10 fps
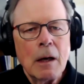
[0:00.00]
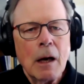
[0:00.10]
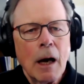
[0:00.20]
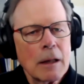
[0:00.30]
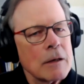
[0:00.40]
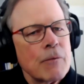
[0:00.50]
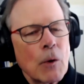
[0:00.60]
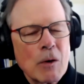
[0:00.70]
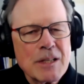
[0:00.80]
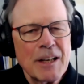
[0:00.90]
I look
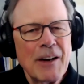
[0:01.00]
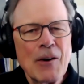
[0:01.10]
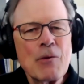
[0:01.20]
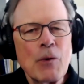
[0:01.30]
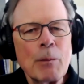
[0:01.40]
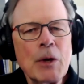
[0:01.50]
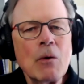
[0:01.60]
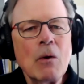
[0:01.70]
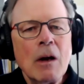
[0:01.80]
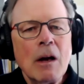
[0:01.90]
forward to hearing from
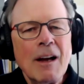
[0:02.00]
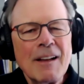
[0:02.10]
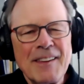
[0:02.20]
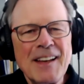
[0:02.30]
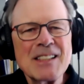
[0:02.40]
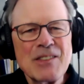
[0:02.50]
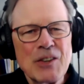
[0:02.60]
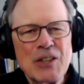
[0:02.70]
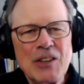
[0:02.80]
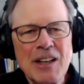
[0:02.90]
you, and thanks for
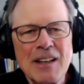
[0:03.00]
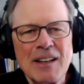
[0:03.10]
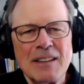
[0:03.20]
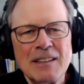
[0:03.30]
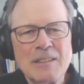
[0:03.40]
tuning in.